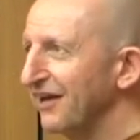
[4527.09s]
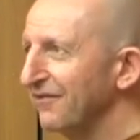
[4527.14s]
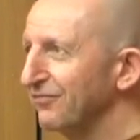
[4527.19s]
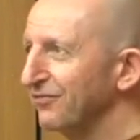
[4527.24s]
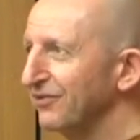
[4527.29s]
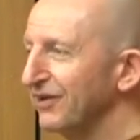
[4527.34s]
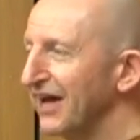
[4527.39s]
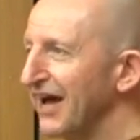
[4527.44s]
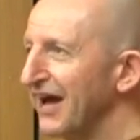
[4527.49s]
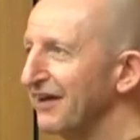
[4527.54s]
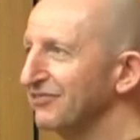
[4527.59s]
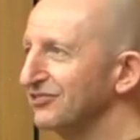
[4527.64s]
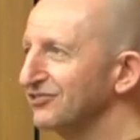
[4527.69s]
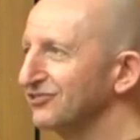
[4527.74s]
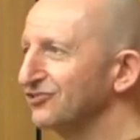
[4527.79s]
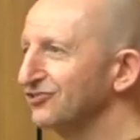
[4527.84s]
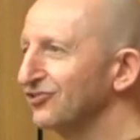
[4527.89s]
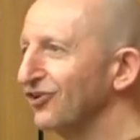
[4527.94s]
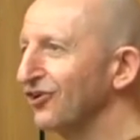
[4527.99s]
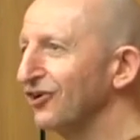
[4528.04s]
if we have
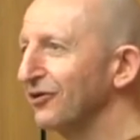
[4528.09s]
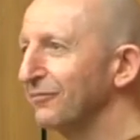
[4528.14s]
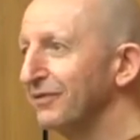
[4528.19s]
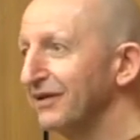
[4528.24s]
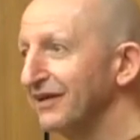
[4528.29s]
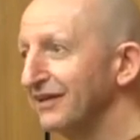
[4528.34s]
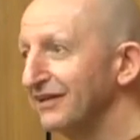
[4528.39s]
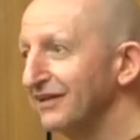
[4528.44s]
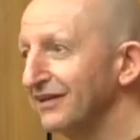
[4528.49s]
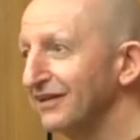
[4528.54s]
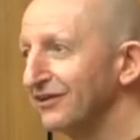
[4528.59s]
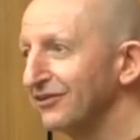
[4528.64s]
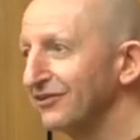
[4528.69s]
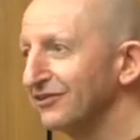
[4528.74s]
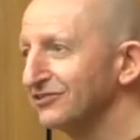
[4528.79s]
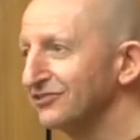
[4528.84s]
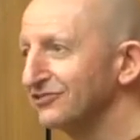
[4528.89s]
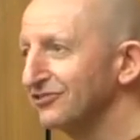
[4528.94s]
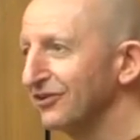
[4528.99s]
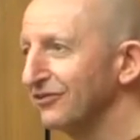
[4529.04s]
a strong opinion
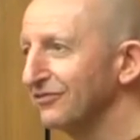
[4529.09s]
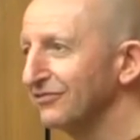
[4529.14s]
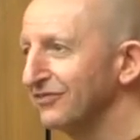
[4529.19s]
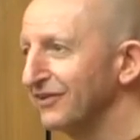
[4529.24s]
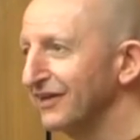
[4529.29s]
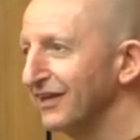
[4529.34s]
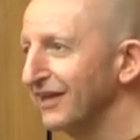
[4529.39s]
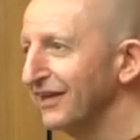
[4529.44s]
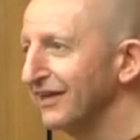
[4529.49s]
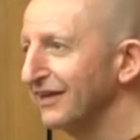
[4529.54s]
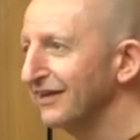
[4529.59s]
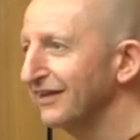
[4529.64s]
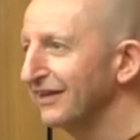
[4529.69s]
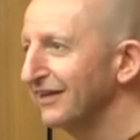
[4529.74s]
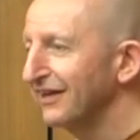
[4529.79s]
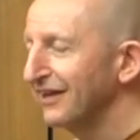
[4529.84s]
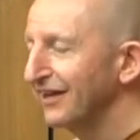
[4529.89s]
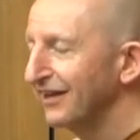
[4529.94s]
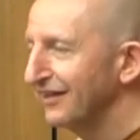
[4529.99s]
or a strong feeling,